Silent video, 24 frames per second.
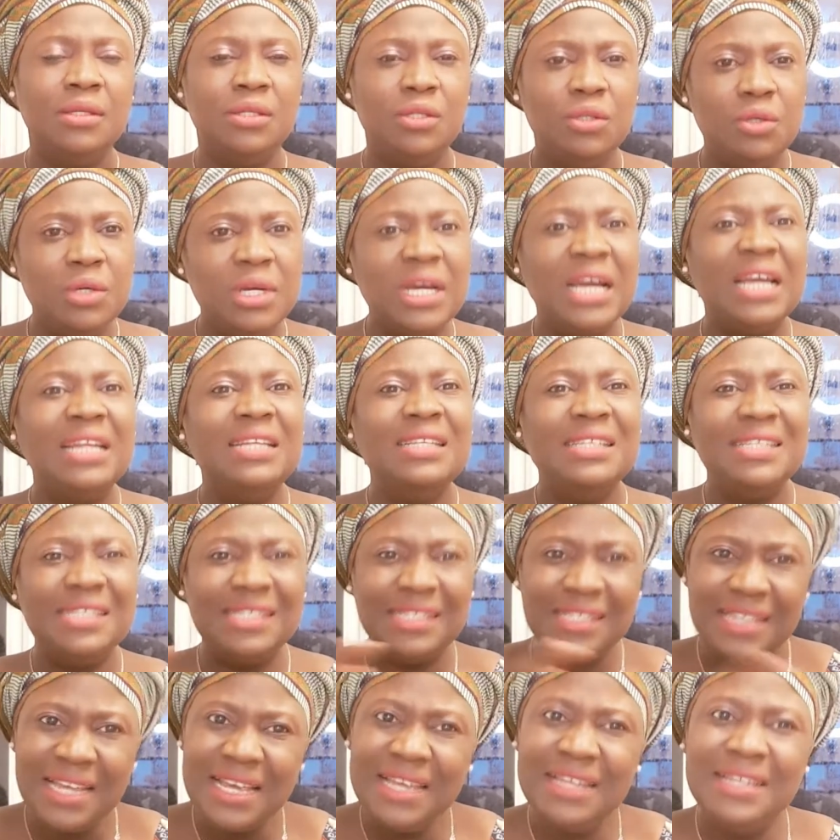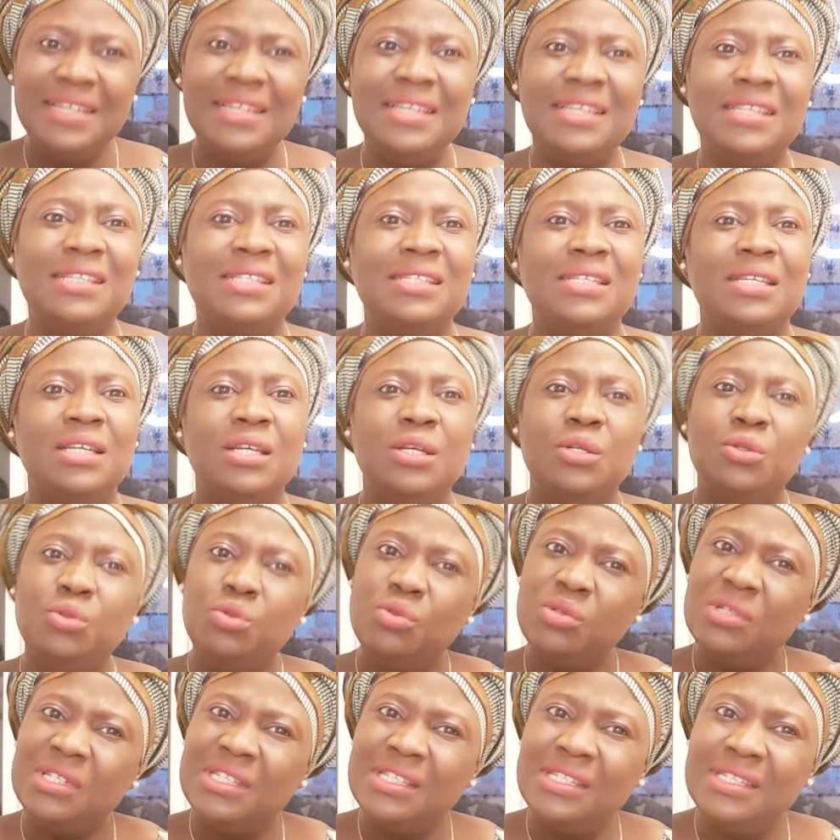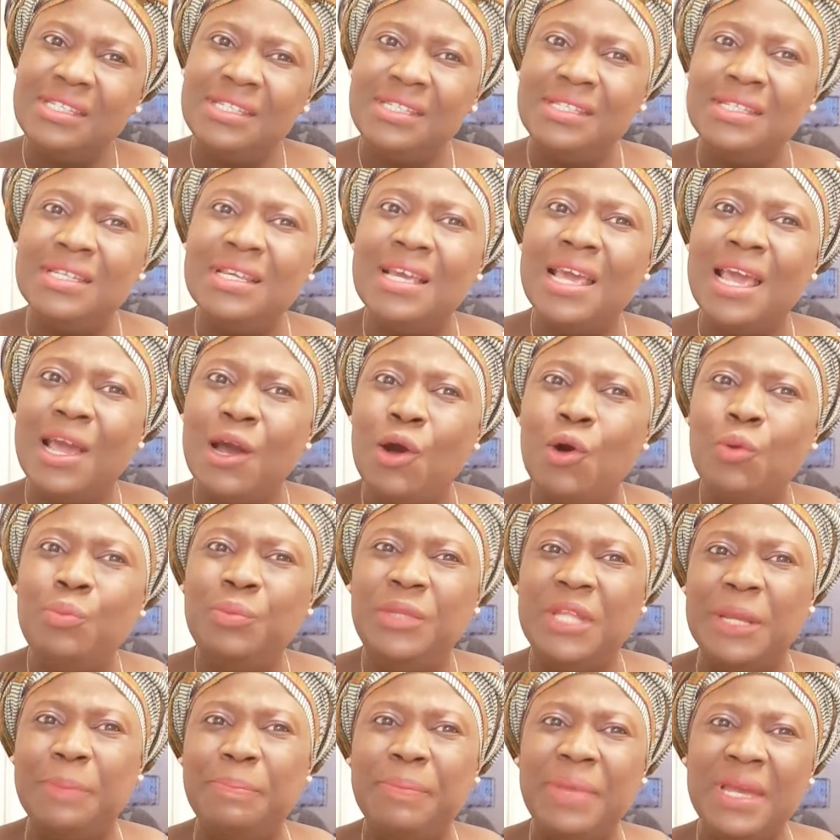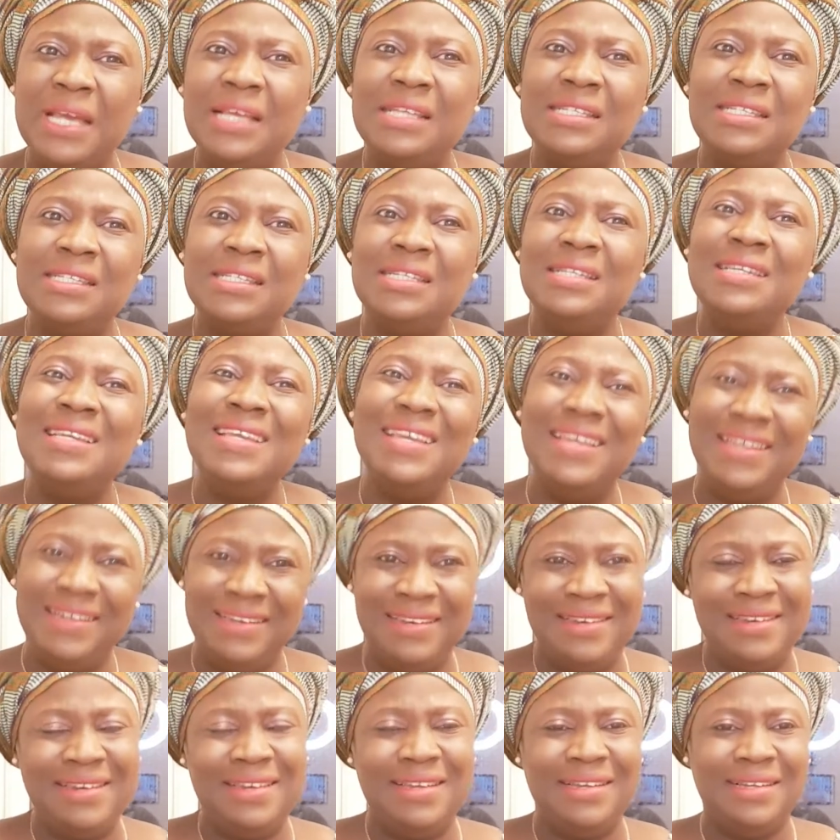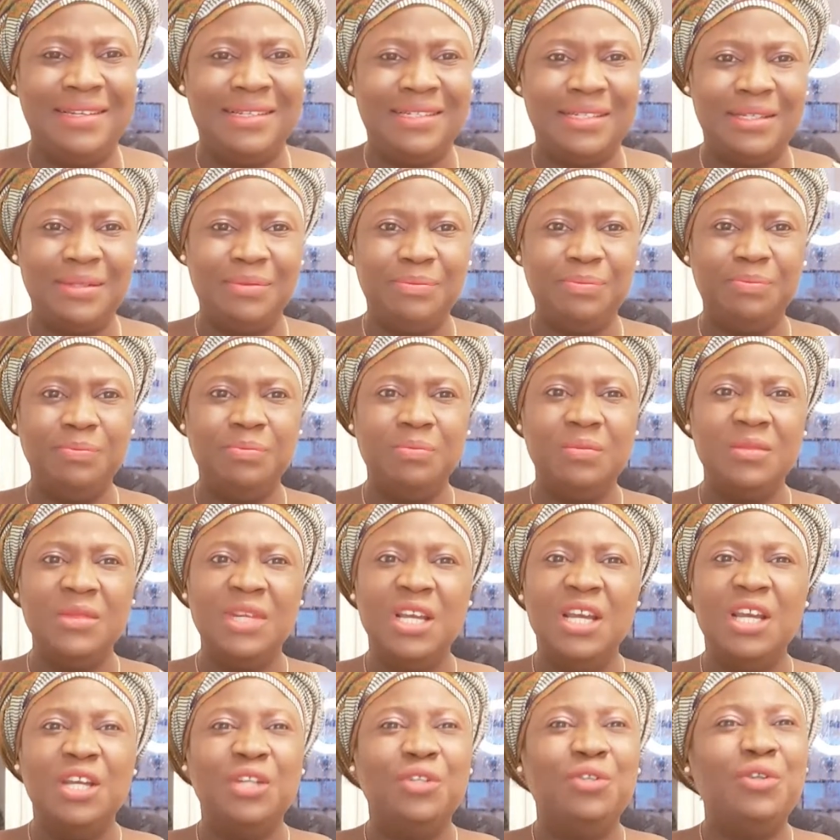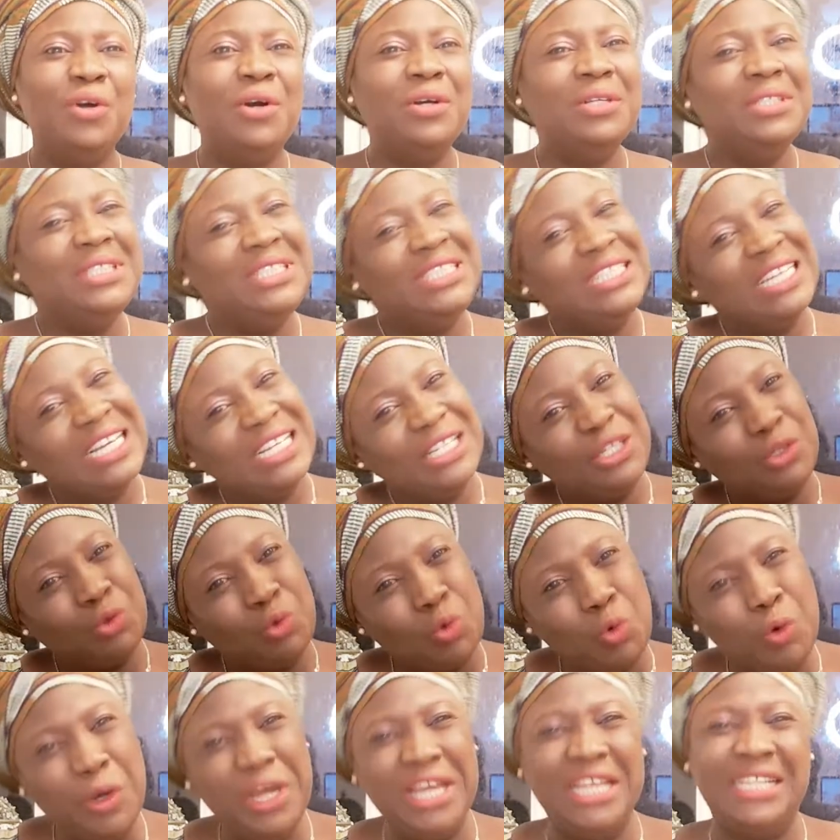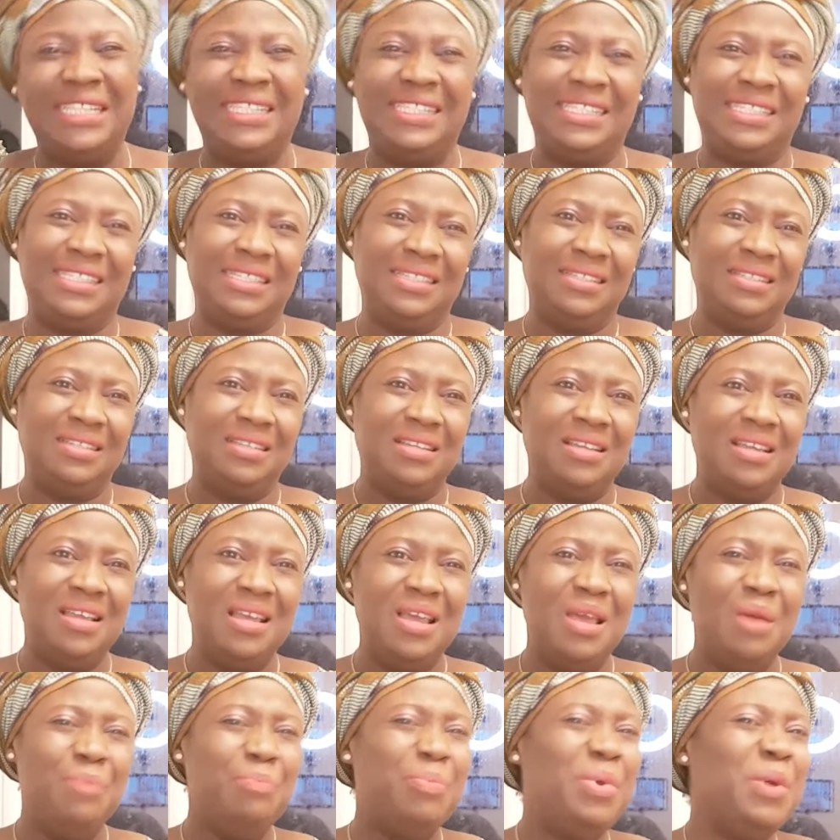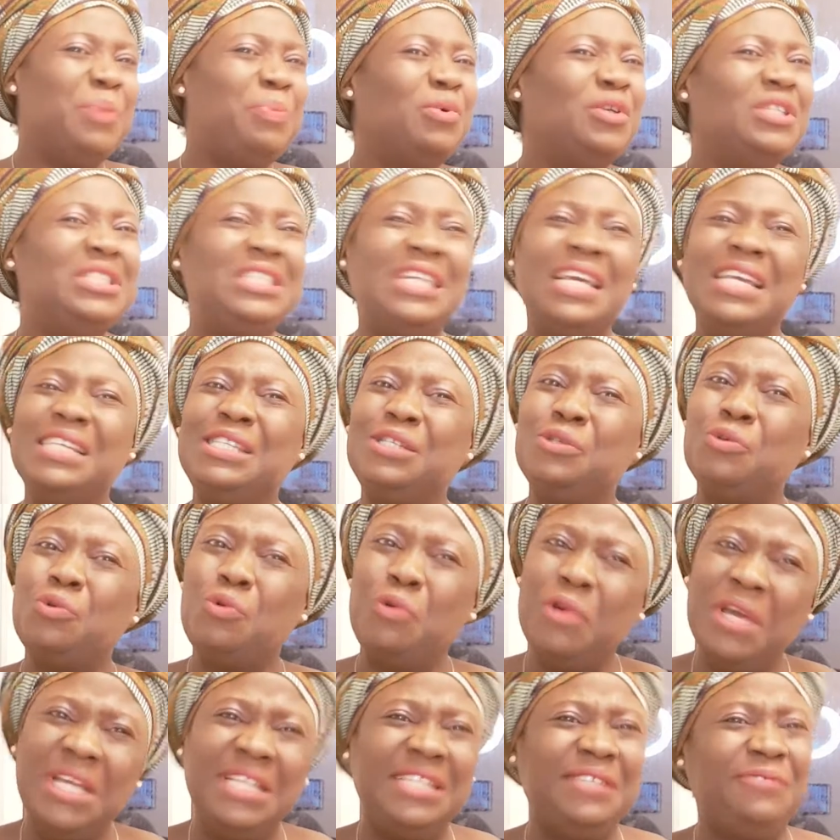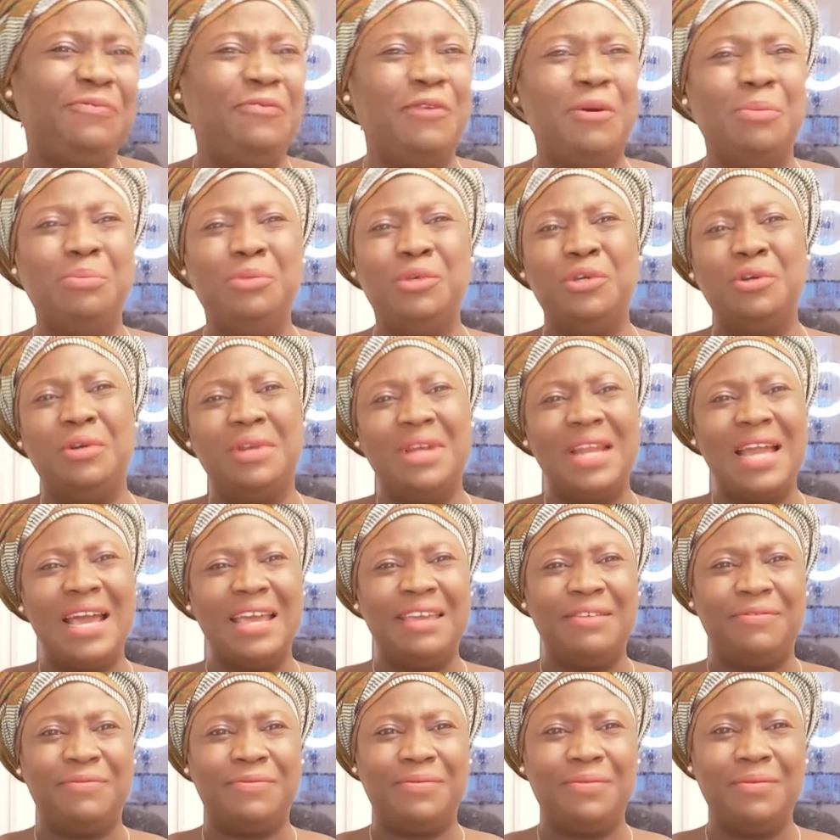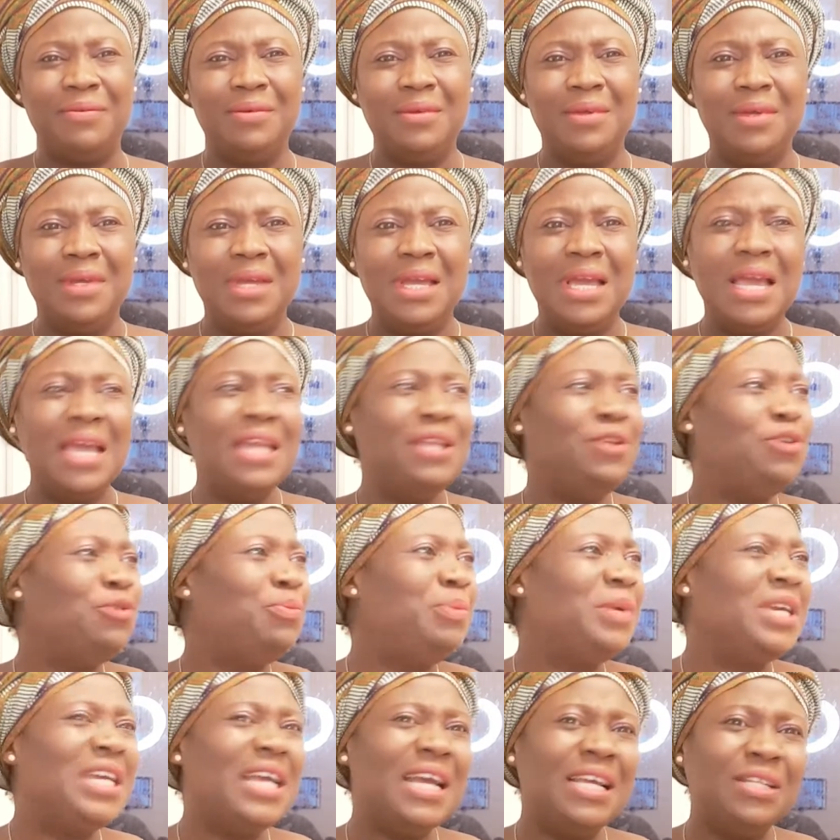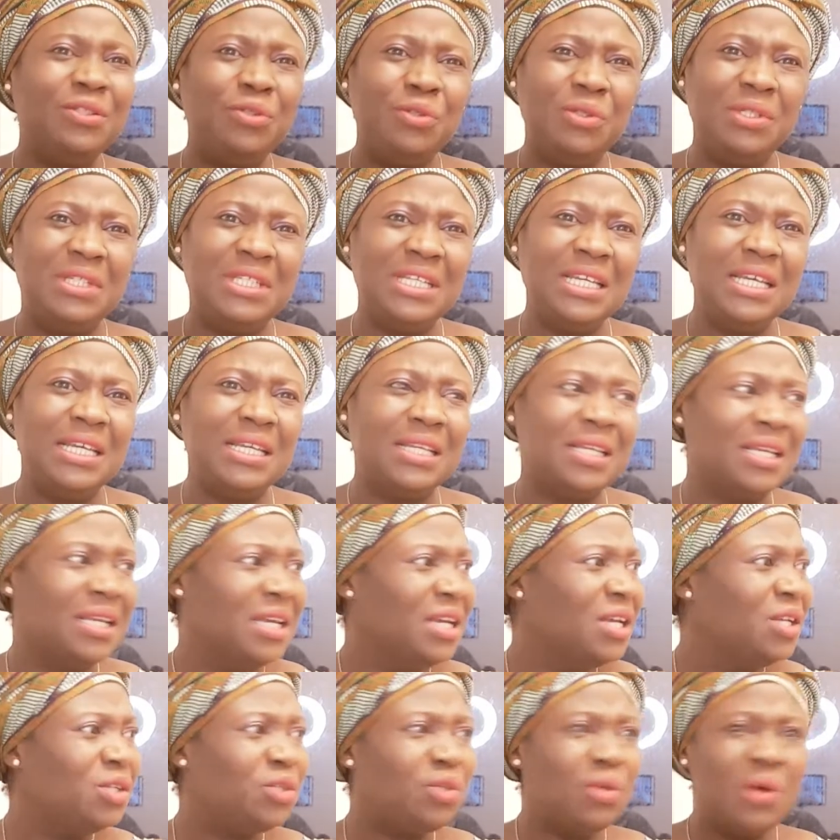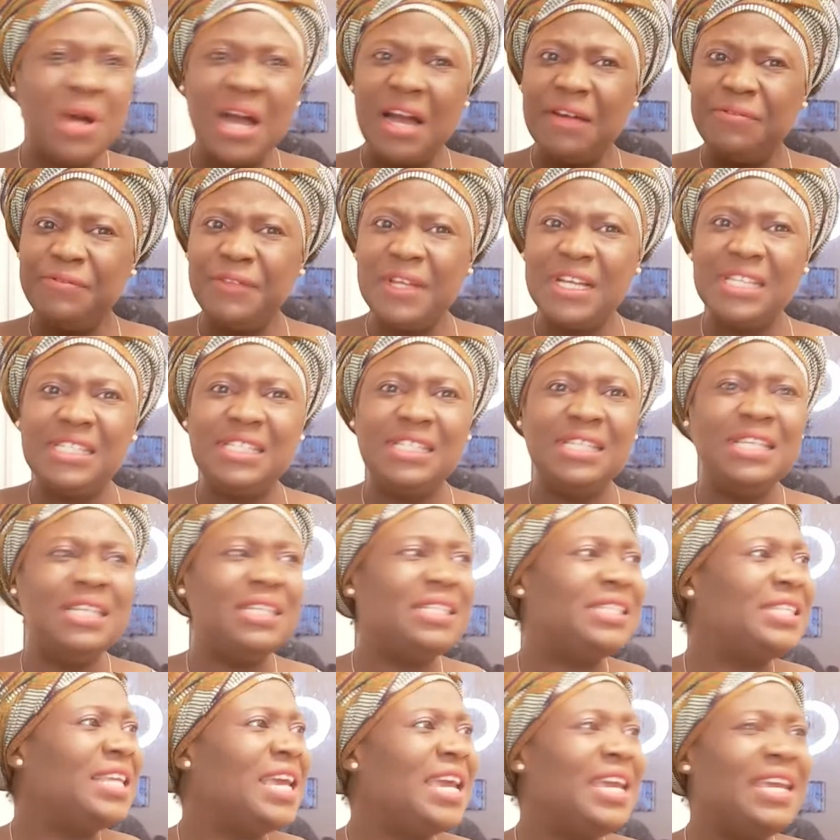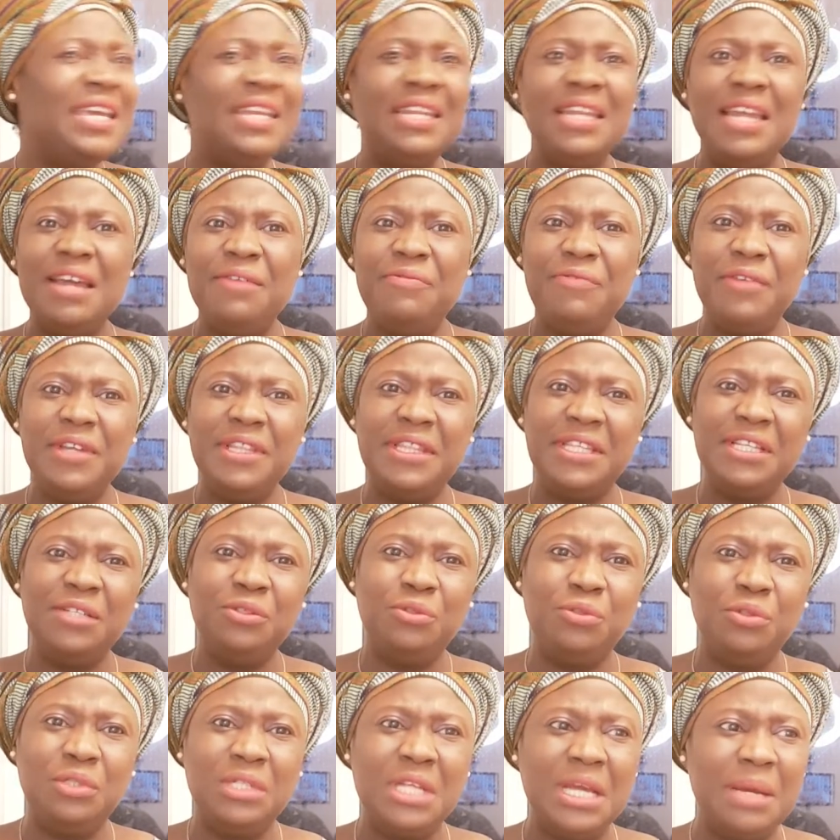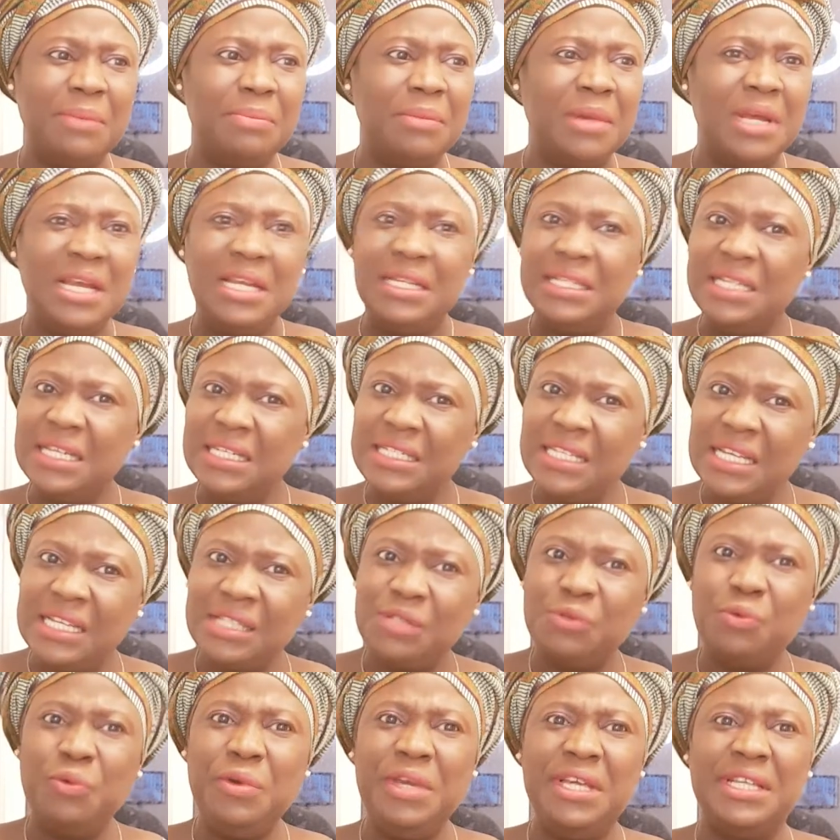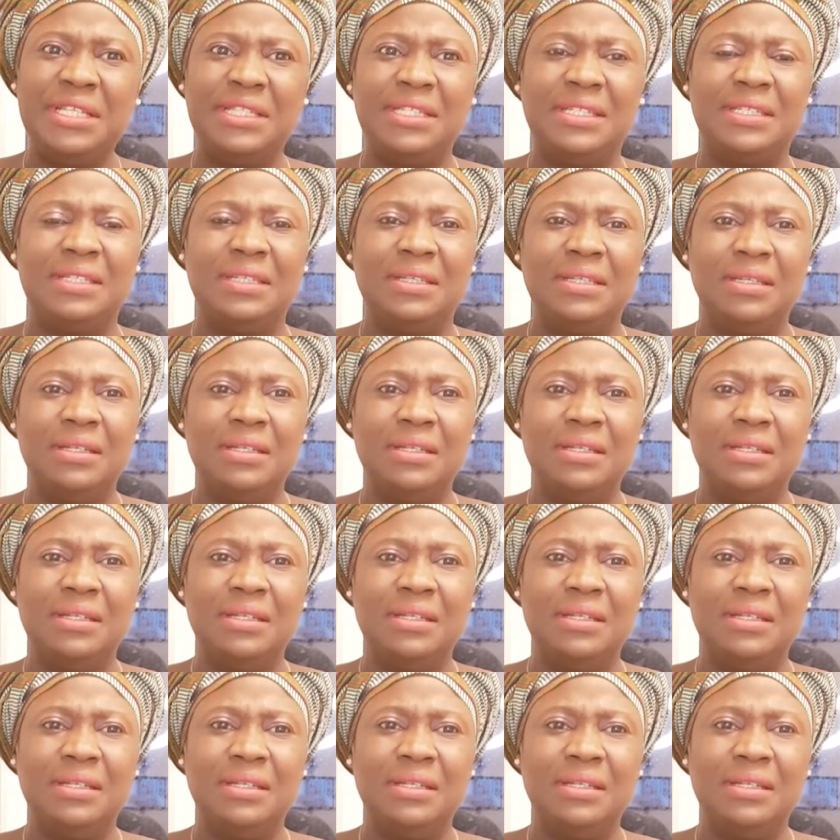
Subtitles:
You can say this to help the person in need. Don't just quit. People just quit from your life and you began to think. So after saying everything to them, they just quit.